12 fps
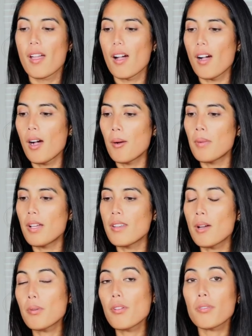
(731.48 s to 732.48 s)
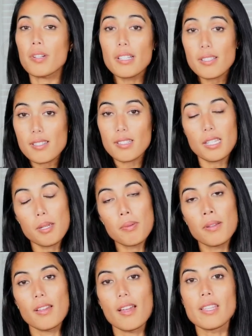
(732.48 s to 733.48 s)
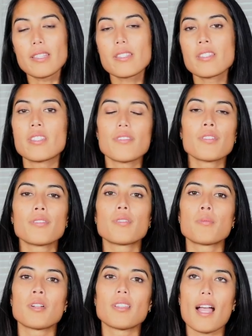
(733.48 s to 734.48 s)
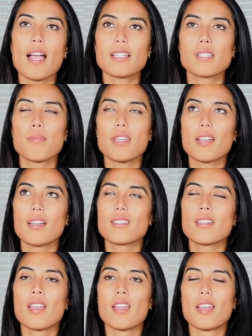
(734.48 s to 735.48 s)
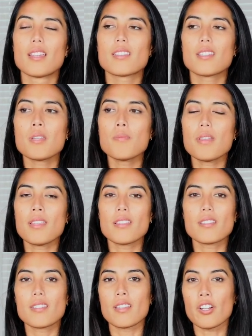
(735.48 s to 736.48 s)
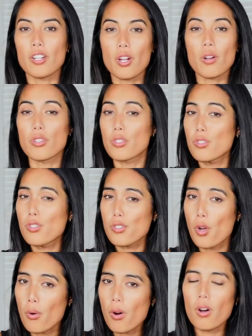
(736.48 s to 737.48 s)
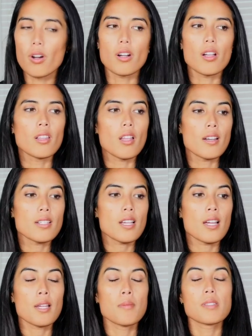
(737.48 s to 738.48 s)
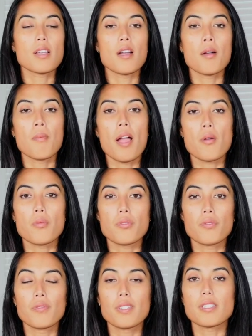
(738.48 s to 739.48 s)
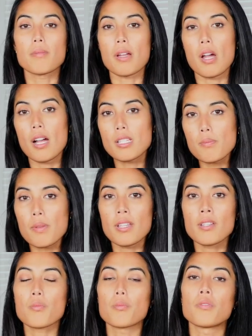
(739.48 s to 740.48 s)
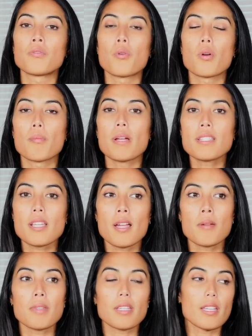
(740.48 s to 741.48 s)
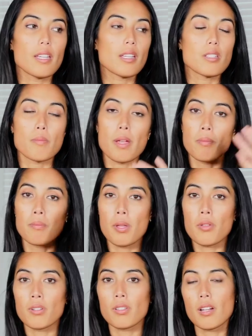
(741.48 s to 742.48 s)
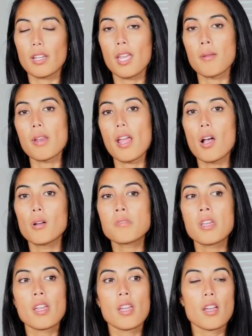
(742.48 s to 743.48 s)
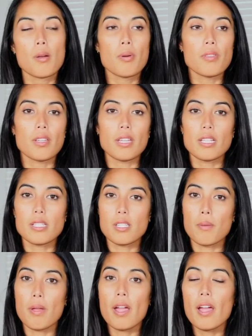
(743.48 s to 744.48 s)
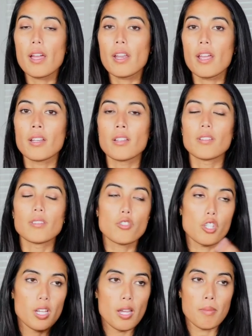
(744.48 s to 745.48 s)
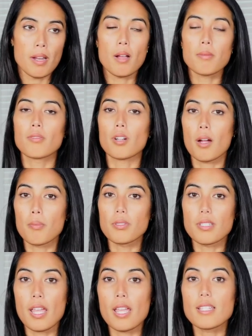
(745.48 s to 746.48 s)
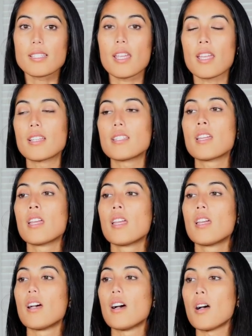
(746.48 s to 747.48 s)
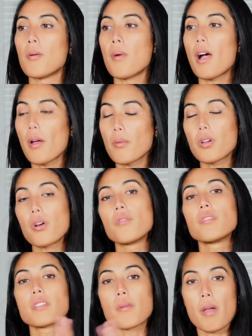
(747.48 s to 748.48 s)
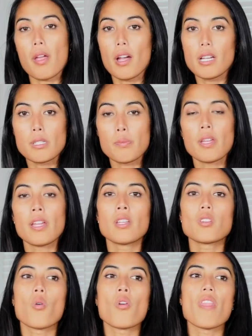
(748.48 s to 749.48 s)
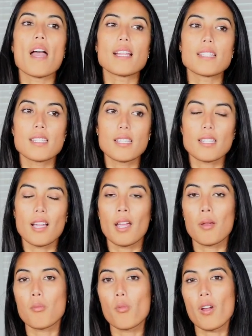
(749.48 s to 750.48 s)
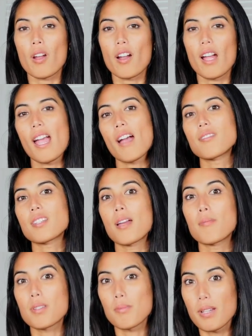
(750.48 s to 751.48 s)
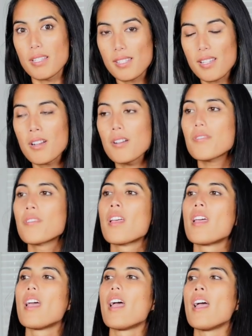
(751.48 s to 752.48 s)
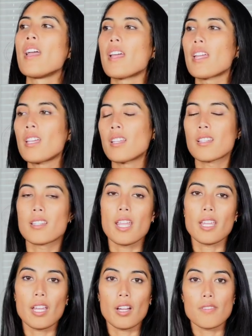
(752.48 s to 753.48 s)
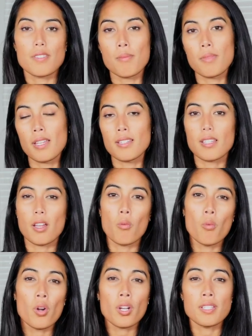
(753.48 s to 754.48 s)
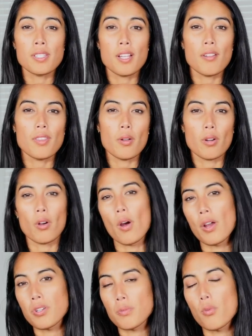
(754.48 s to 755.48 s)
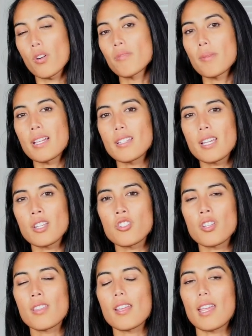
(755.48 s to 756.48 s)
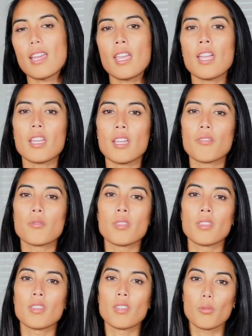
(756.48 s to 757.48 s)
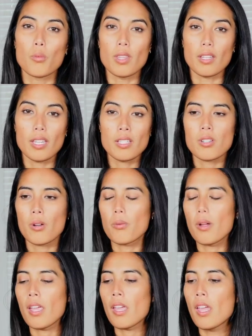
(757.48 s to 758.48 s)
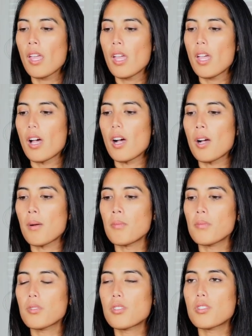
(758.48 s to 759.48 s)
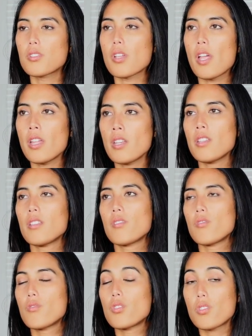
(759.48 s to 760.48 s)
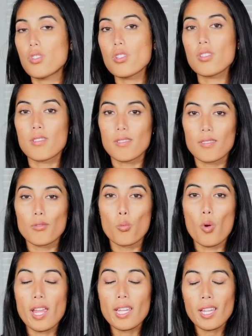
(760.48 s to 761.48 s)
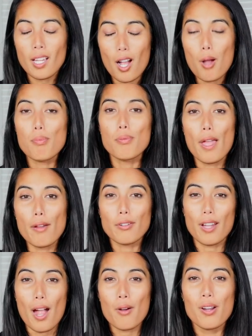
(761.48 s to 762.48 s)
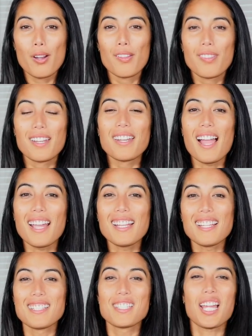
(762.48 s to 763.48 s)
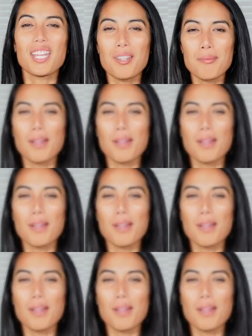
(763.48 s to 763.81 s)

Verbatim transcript: Number three is sleep, and this is different from relax because sleep in this scenario is so hard. A lot of times I would visit my husband before bedtime because my mother-in-law came and helped put the kids to bed, and she came and helped for a couple days, and I would go visit my husband, or that's the time where I have time to myself and I can take care of some things like work and stuff that requires more of my attention that I can't give when the kids are awake. And just waking up every hour of the night and checking